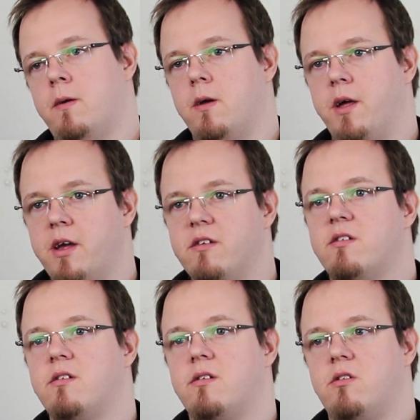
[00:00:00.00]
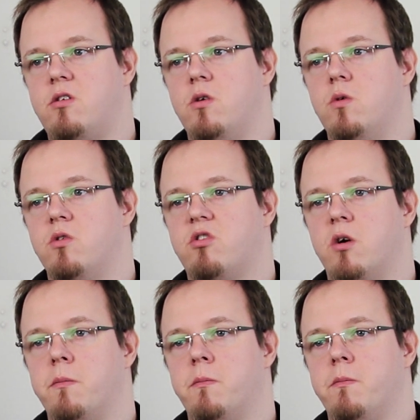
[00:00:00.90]
it is to
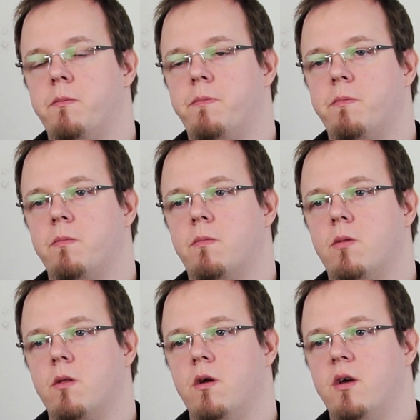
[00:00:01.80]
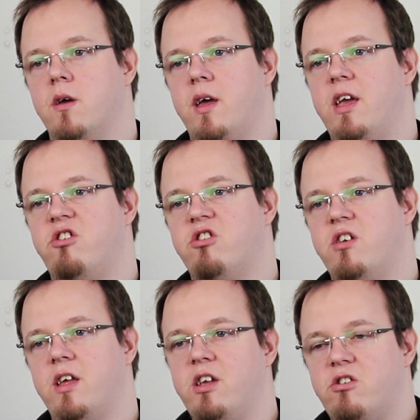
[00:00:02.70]
some
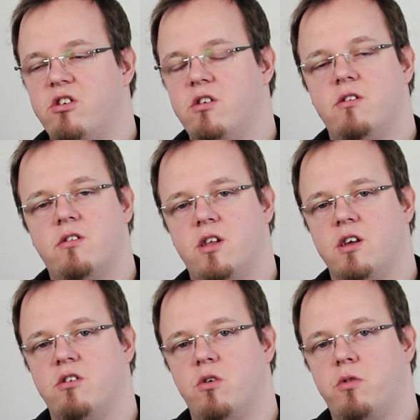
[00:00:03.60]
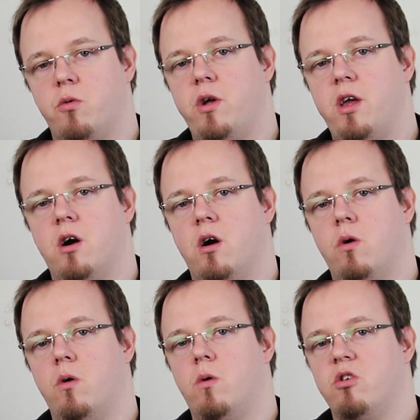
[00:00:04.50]
Asian nations like South Korea
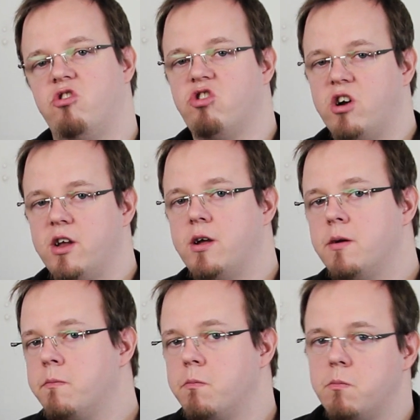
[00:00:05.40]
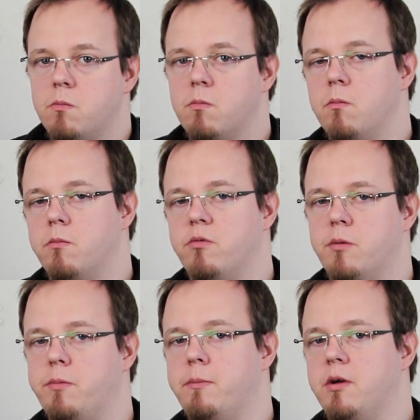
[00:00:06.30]
or China.
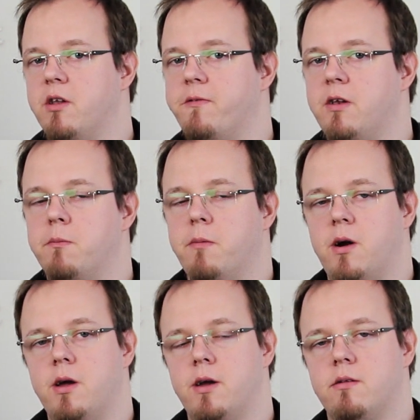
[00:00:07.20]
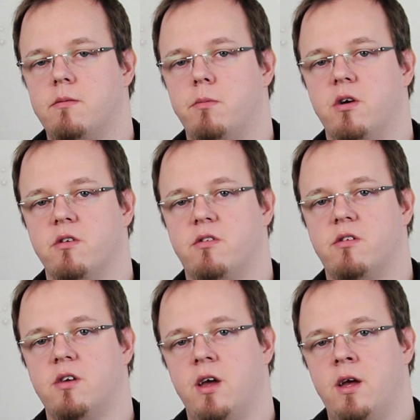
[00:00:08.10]
Some people get offended by it
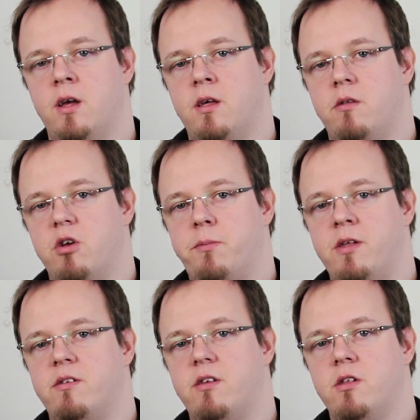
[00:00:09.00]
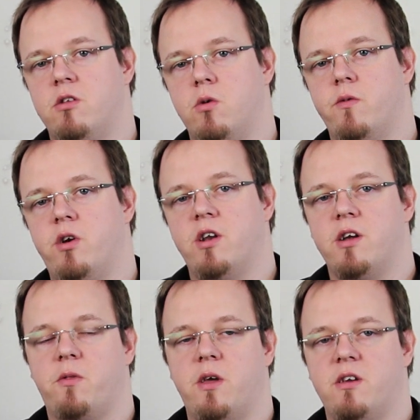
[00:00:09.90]
because Japanese didn't do very
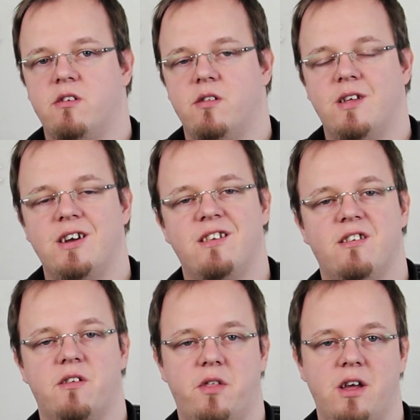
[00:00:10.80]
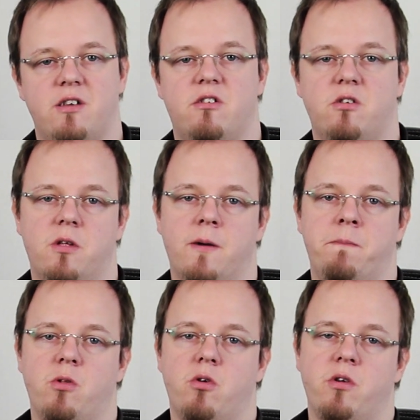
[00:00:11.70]
nice things to
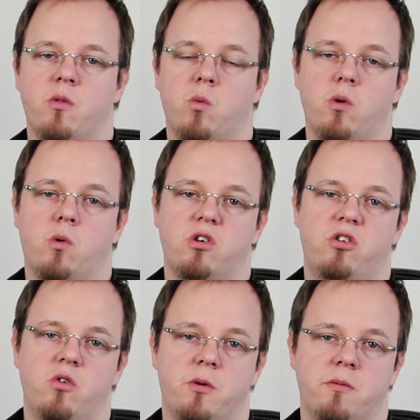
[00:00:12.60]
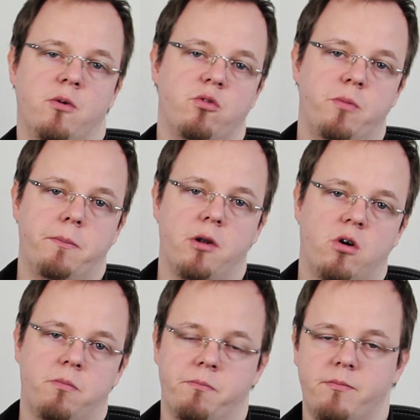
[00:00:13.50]
them during the World War II, but most people
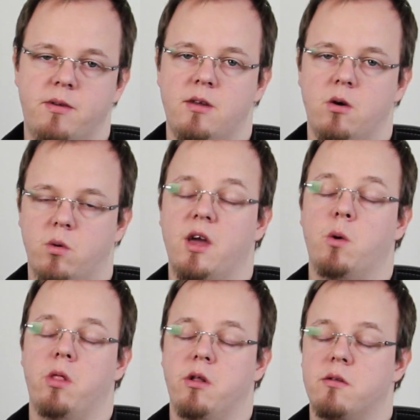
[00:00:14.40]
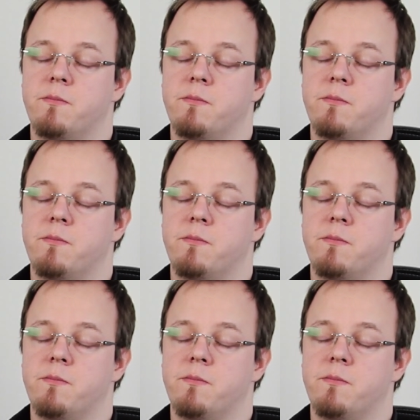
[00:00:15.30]
are okay with it.